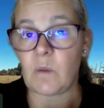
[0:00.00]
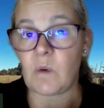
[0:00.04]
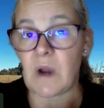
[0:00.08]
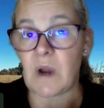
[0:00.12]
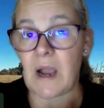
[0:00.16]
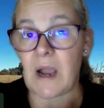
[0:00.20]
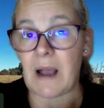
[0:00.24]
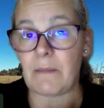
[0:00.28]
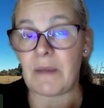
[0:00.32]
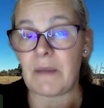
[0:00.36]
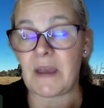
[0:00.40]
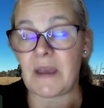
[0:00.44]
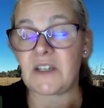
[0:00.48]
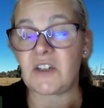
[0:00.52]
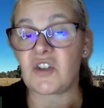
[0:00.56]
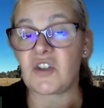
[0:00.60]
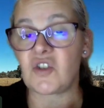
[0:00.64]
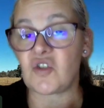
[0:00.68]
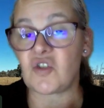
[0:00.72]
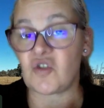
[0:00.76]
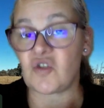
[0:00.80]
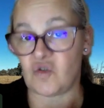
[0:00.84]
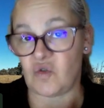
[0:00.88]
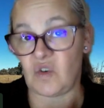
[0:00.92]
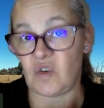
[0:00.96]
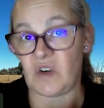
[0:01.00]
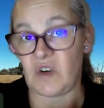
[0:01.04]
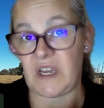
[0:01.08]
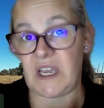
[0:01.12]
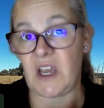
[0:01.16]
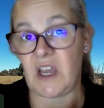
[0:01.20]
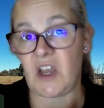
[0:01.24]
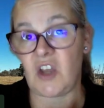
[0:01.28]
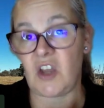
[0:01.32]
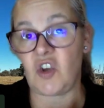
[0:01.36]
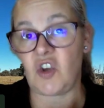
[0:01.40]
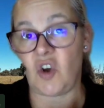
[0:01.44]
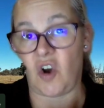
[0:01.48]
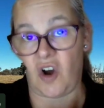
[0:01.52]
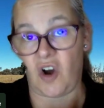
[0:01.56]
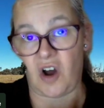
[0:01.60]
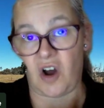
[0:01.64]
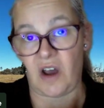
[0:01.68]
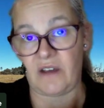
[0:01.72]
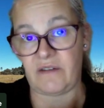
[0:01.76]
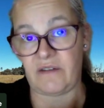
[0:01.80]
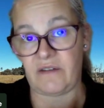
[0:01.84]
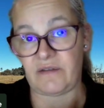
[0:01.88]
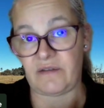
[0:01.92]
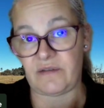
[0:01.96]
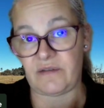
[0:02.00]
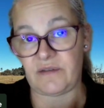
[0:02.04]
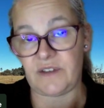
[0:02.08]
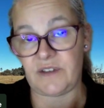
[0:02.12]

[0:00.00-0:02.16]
will come and destroy your hive.